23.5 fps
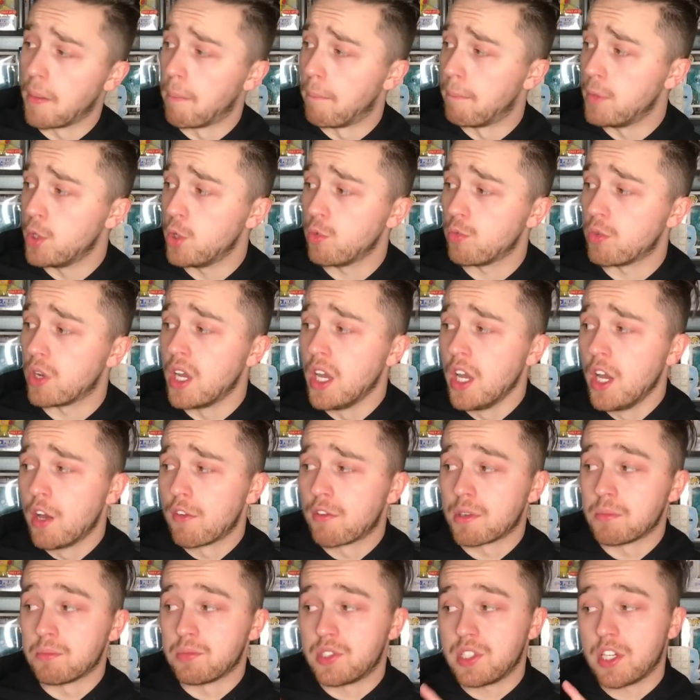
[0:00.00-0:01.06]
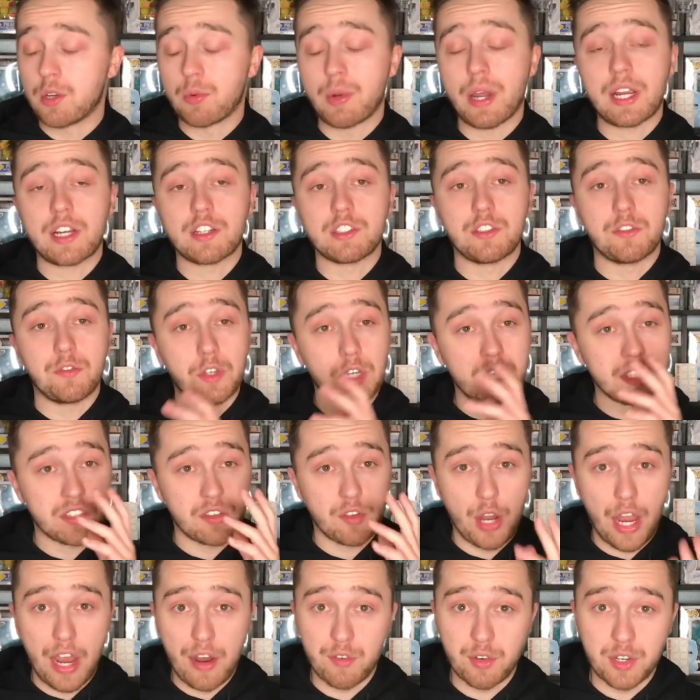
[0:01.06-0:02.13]
up Moon from Zia Records. If you guys
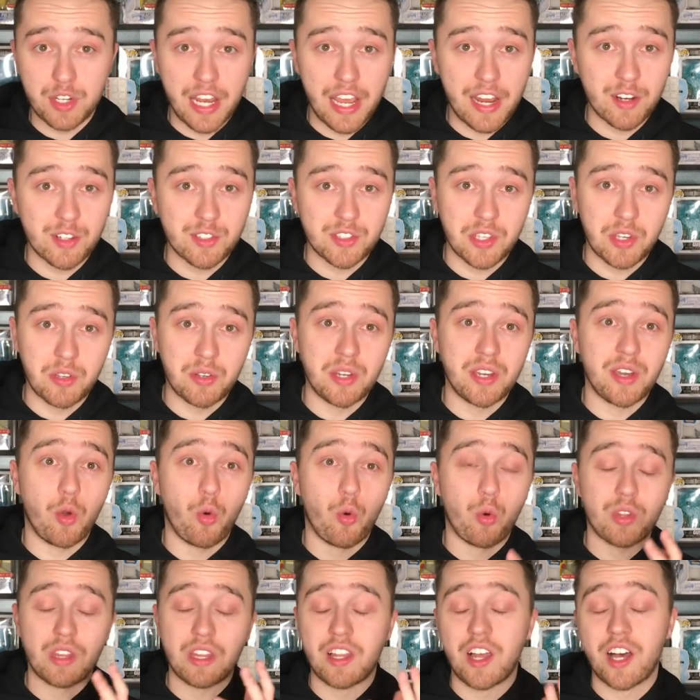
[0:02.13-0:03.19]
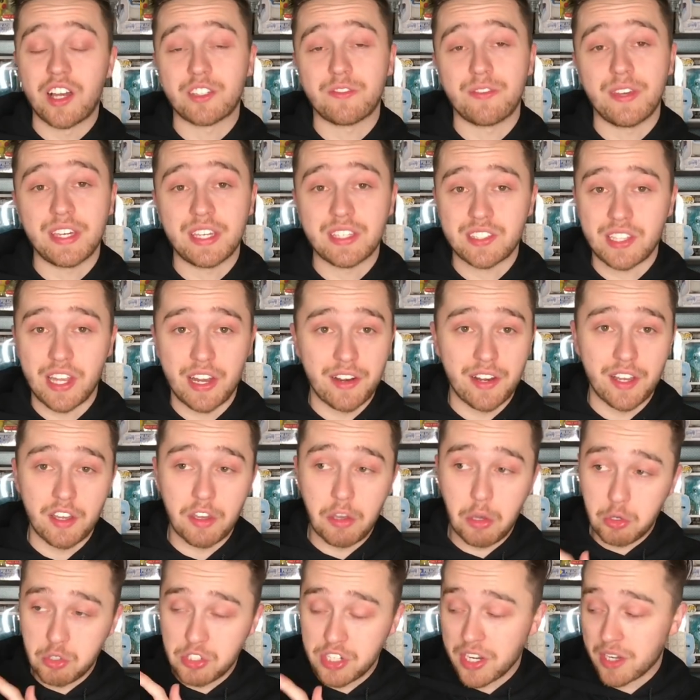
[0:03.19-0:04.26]
are ever in Arizona or the Las Vegas area,
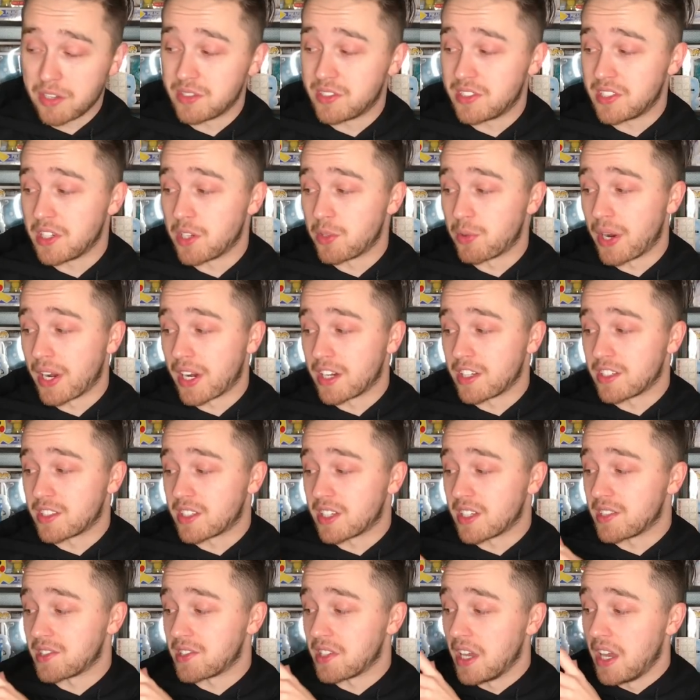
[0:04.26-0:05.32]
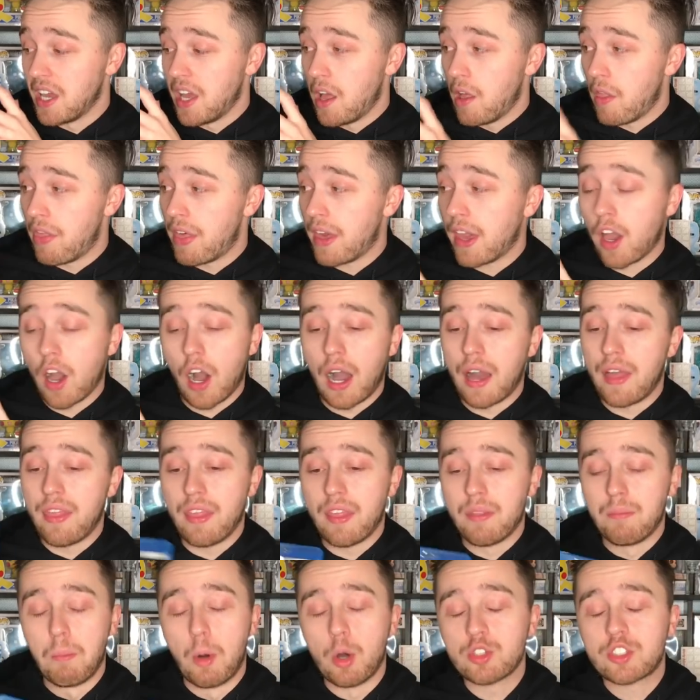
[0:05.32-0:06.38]
go check out Zia Records, because
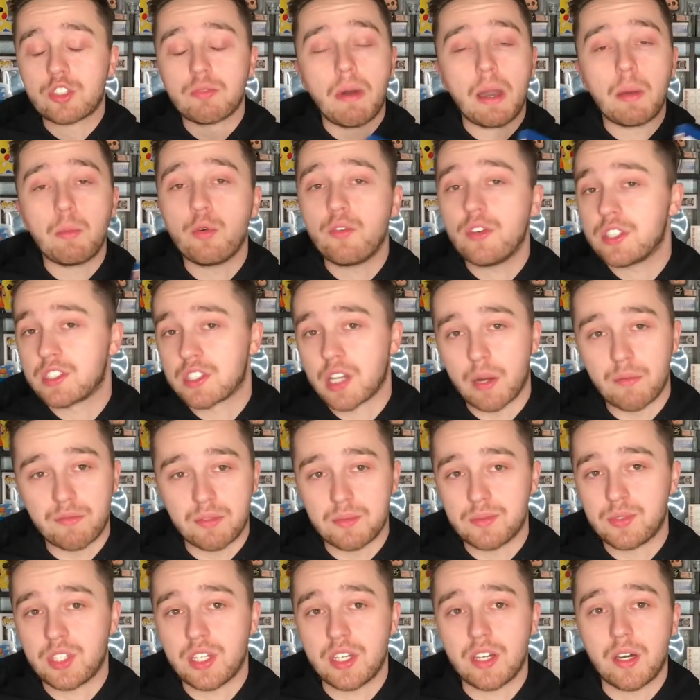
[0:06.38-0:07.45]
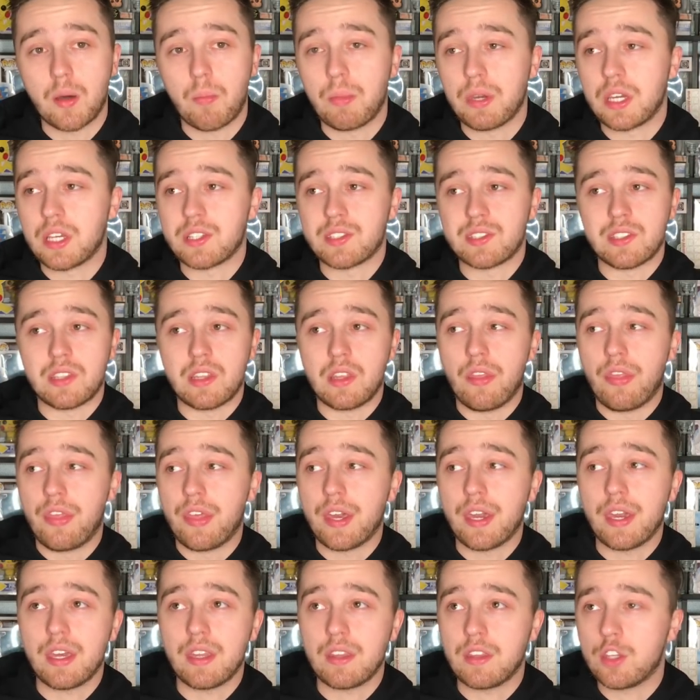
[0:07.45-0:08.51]
most of my movies come from Zia, because
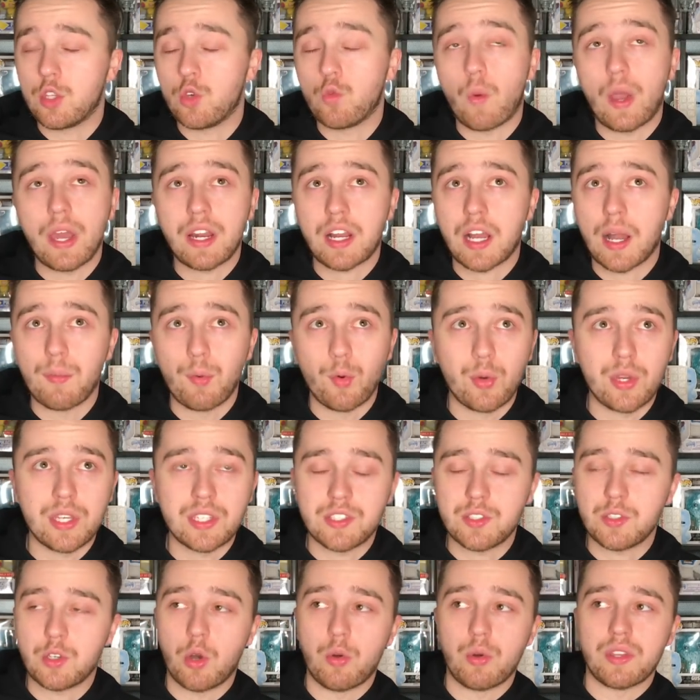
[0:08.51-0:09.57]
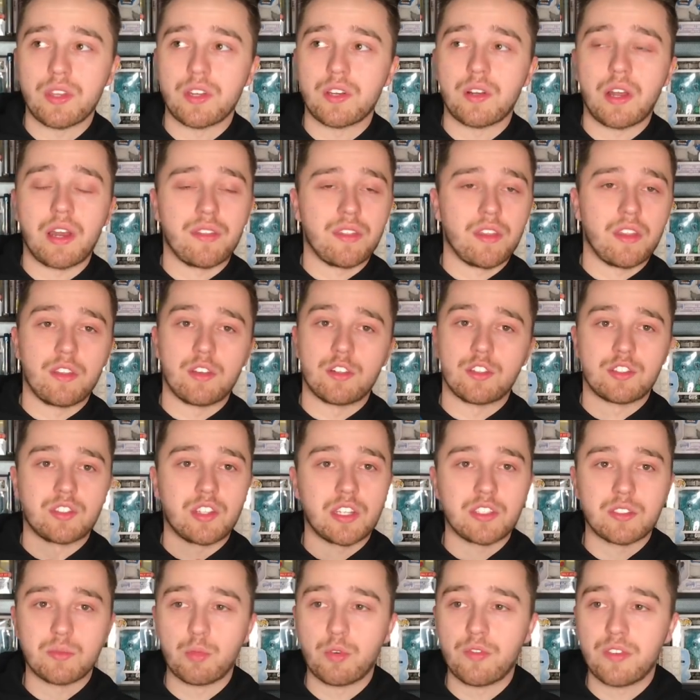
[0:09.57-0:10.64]
you wait a couple weeks, you go in there, there's
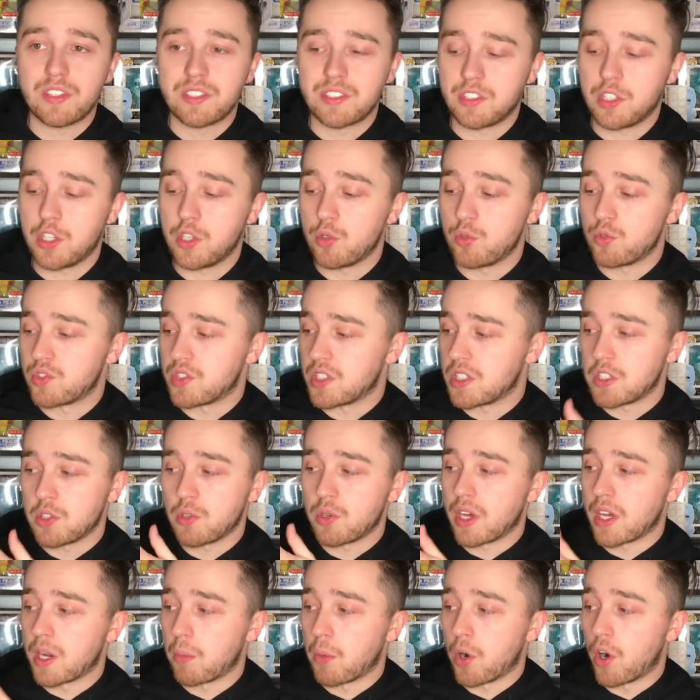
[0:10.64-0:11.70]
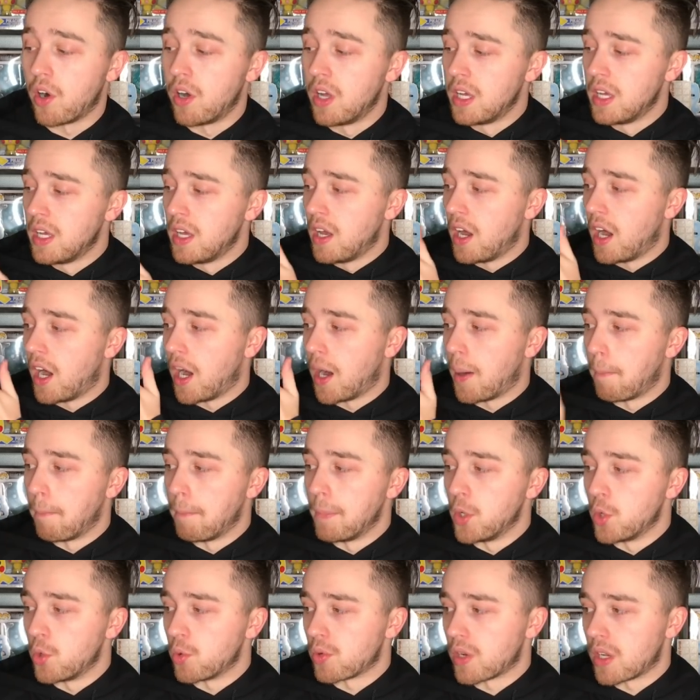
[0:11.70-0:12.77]
tons of movies used, and you get them all.
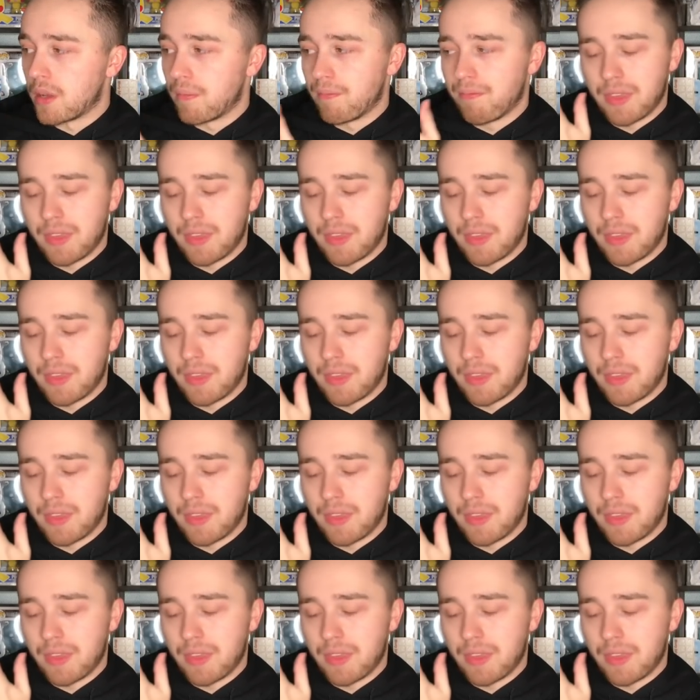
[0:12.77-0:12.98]
Moon.